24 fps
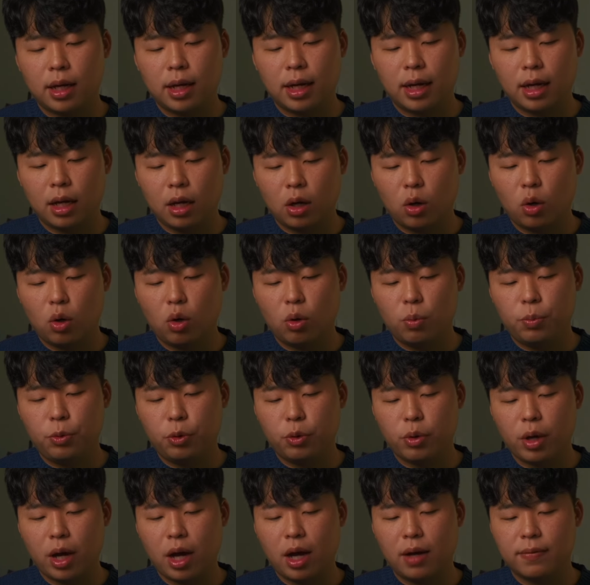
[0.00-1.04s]
and I hope
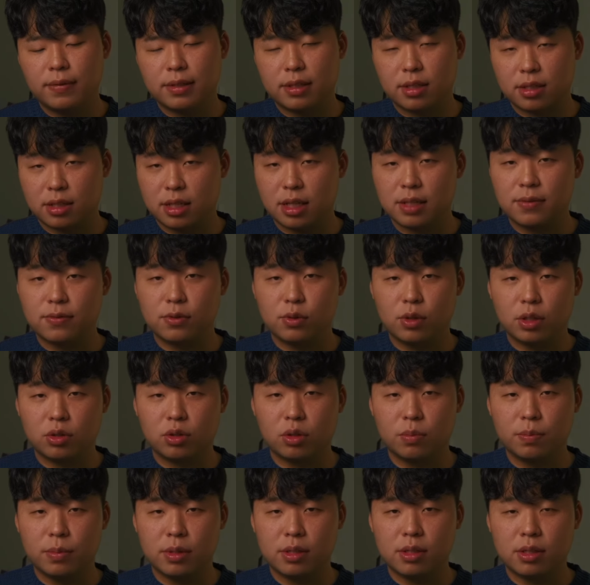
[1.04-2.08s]
you have a successful
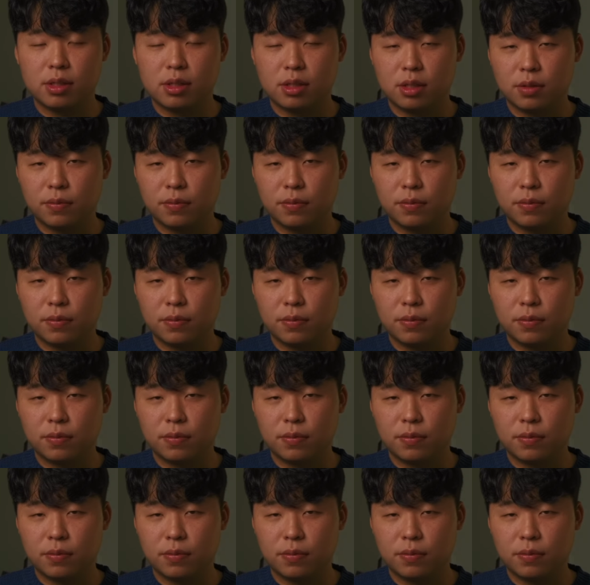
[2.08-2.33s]
restaurant business